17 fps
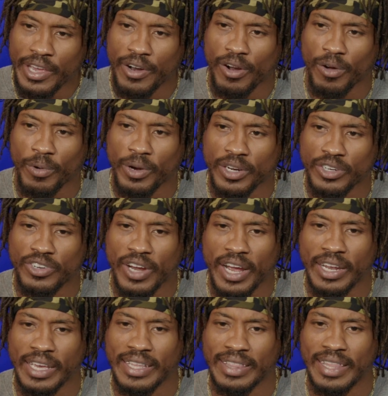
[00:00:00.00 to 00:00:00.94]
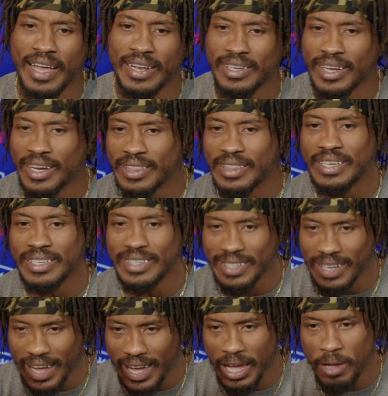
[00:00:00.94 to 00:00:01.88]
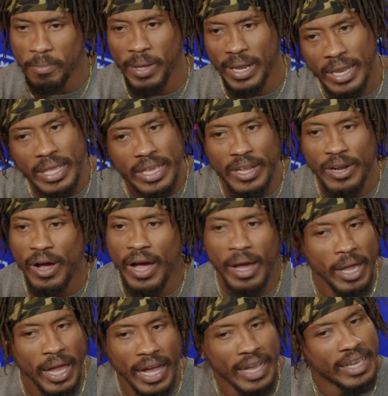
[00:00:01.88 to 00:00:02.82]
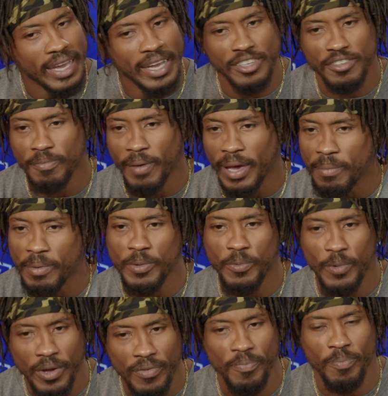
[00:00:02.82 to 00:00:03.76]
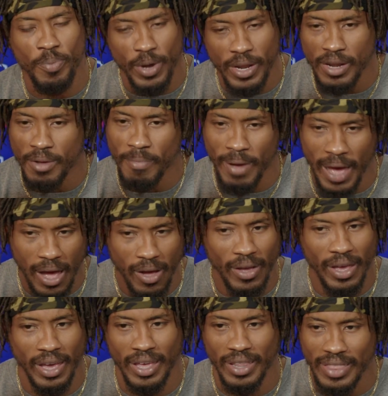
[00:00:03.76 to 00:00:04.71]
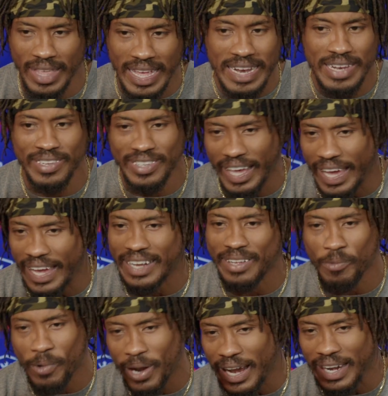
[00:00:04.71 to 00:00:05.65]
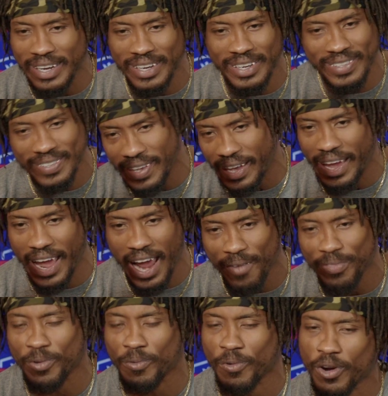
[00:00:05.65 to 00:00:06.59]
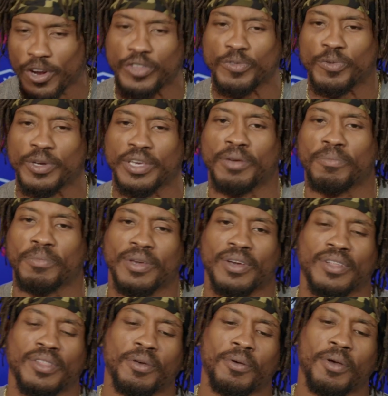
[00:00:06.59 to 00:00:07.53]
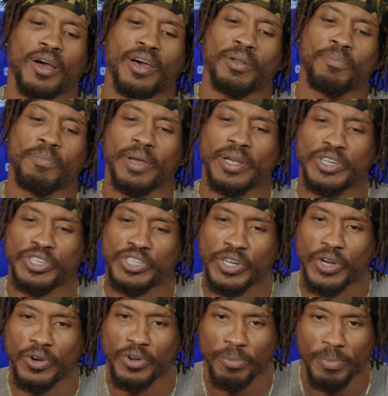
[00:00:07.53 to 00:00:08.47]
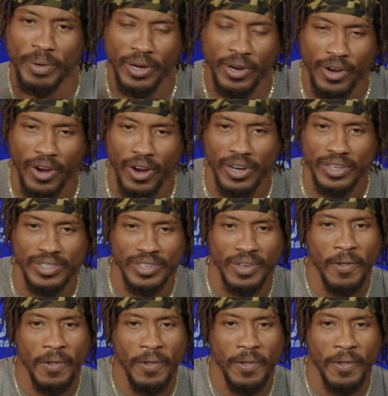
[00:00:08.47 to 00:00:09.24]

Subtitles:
we're going to try to get that done this time. And, I guess maybe with putting them out and then saying what I need to say afterwards will get me on a bigger show, on a bigger card.